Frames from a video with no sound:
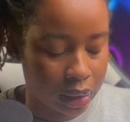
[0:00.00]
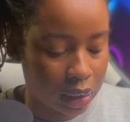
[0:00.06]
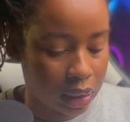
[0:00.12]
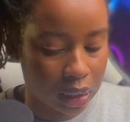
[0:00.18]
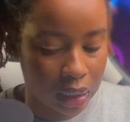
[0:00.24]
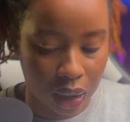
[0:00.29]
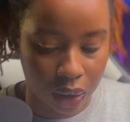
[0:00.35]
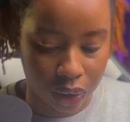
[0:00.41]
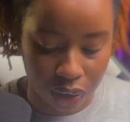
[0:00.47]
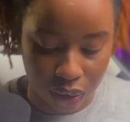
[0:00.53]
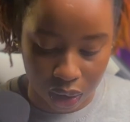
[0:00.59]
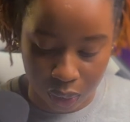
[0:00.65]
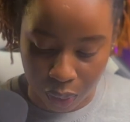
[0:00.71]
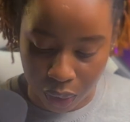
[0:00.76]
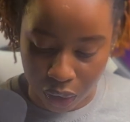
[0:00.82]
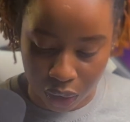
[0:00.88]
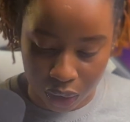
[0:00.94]
then I'll
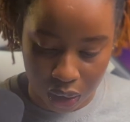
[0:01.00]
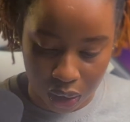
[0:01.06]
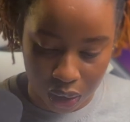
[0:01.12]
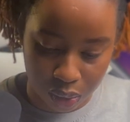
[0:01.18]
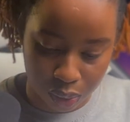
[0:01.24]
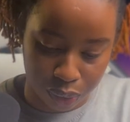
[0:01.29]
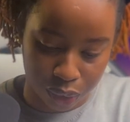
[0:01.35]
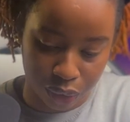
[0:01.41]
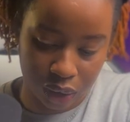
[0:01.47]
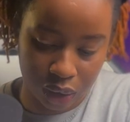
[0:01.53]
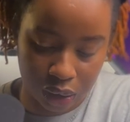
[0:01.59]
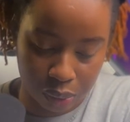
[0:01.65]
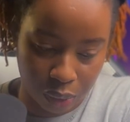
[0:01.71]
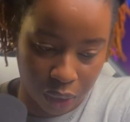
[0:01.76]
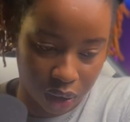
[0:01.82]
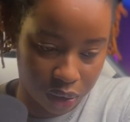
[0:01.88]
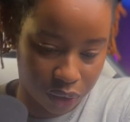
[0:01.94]
just plug in both
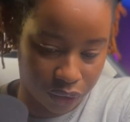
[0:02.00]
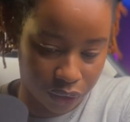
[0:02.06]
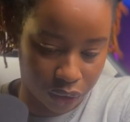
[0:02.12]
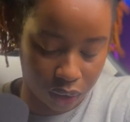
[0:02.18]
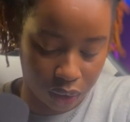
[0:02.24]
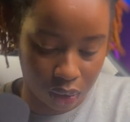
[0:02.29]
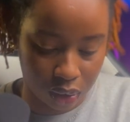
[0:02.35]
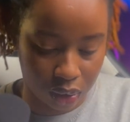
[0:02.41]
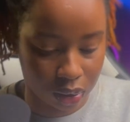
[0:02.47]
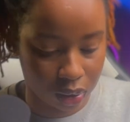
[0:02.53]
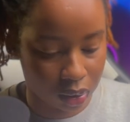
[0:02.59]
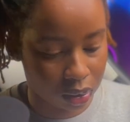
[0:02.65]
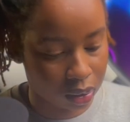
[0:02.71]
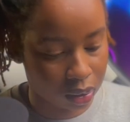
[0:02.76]
smartphones.